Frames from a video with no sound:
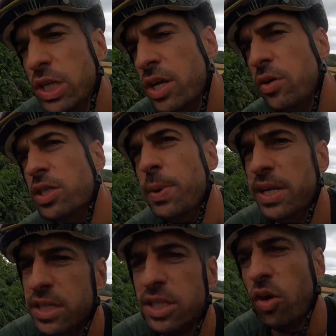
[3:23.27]
did notice a bit
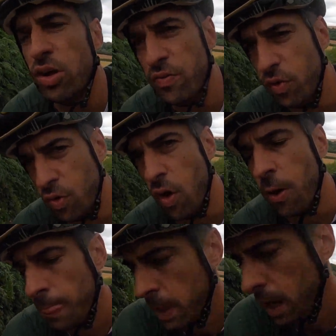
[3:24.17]
of design flaw,
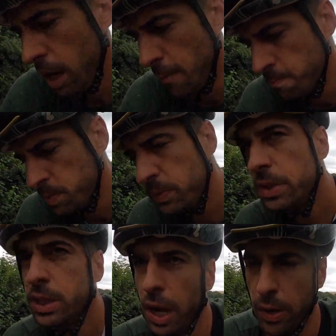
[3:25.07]

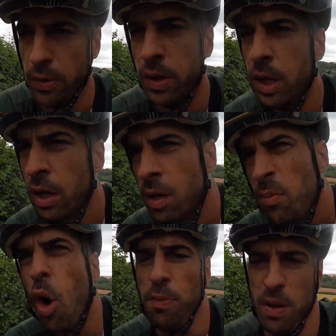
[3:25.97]
so
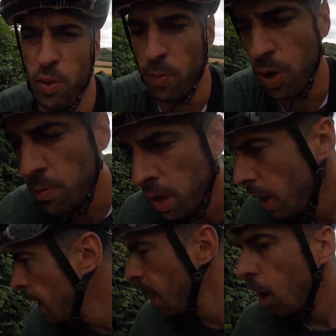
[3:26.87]
might be a problem.
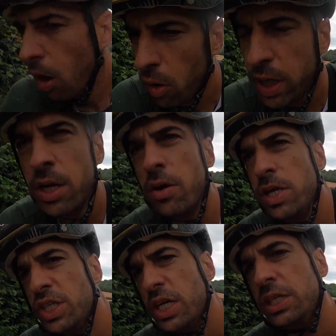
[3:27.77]
I can
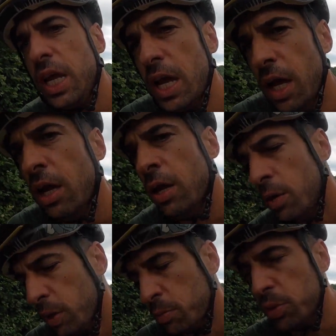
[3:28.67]
only change gear
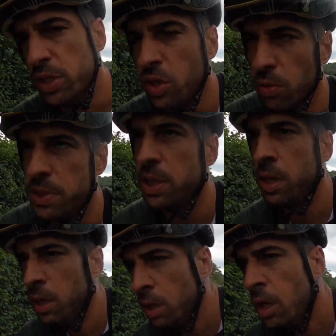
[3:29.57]
when I'm on the tops,
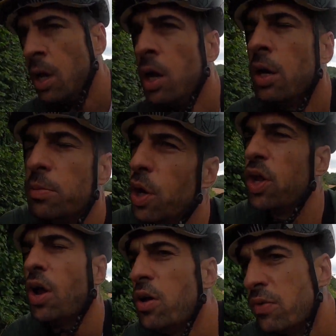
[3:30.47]
but I
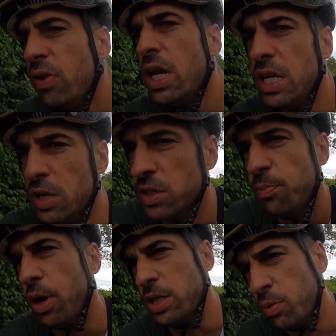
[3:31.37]
can only really use the
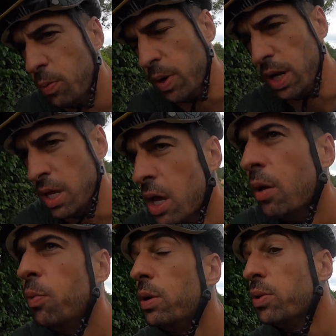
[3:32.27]
brakes properly
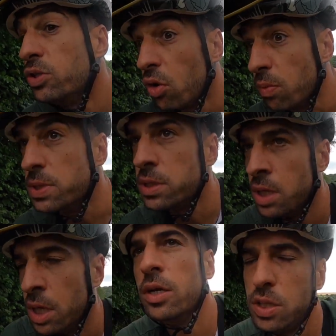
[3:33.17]
when I'm on the drops.
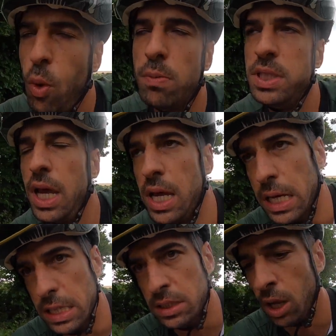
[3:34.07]
So what I'm
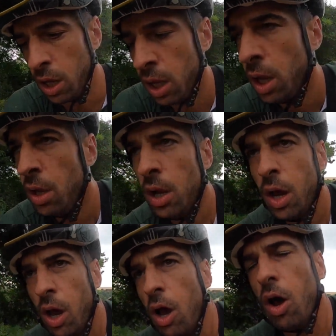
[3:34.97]
saying is
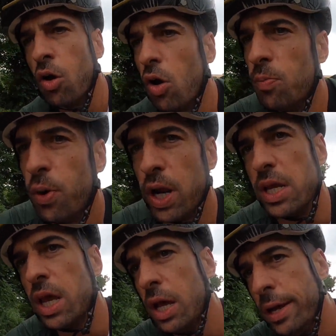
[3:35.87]
I can't
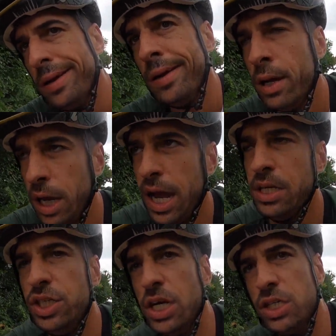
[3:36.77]
brake
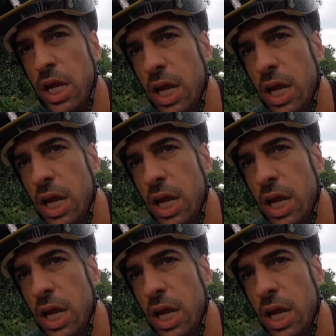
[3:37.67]
and change